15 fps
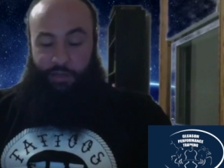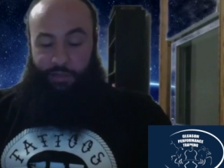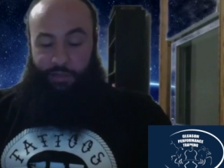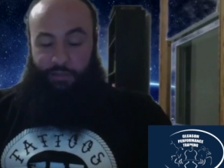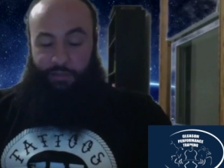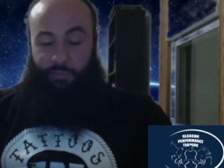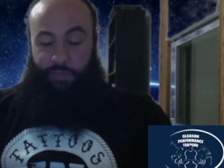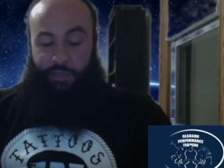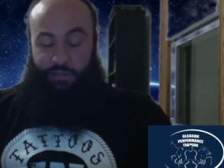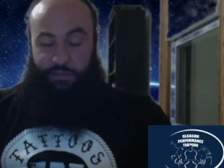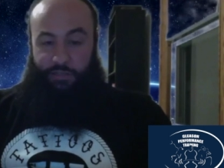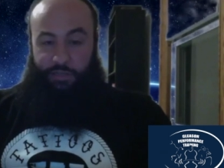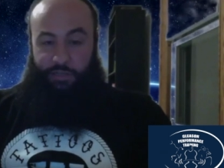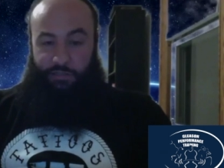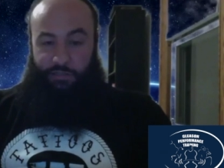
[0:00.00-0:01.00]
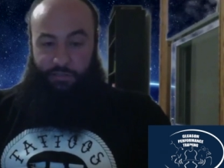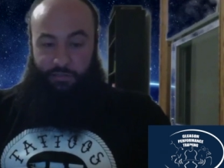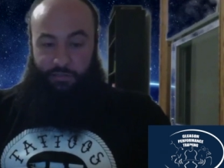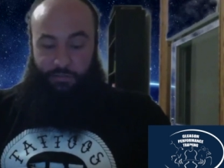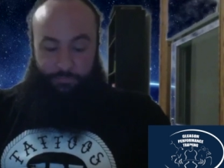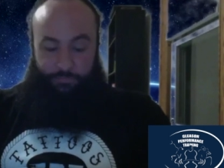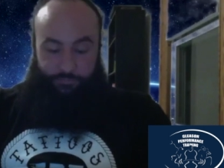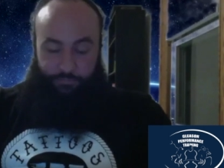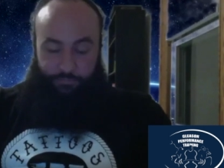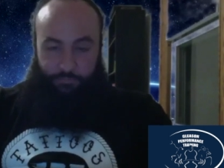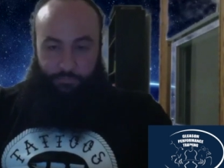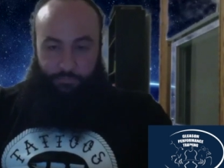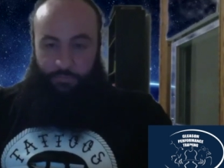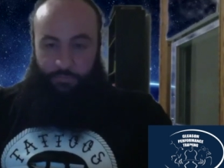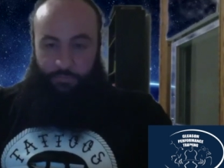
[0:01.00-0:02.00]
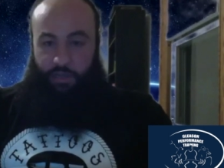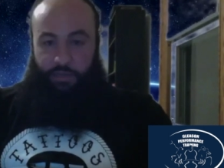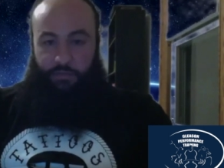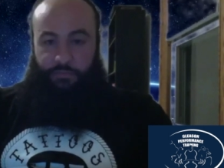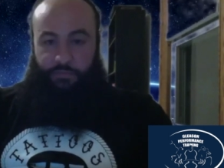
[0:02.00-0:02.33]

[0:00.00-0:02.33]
I think Bands and Chains just kind of